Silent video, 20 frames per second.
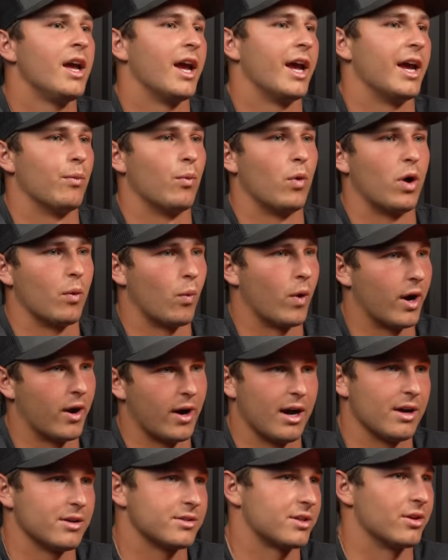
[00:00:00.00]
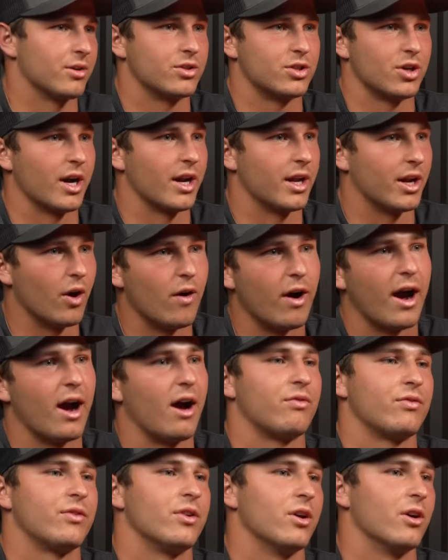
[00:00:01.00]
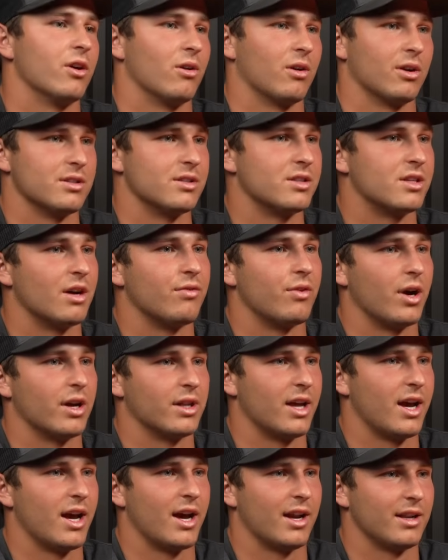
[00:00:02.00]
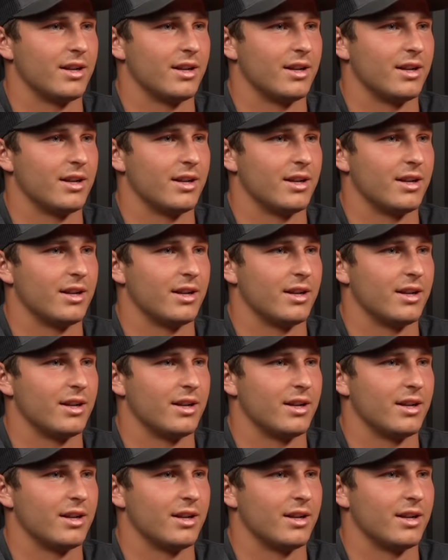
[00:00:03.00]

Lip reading: and what warehouse they're trying to go after and stuff like that,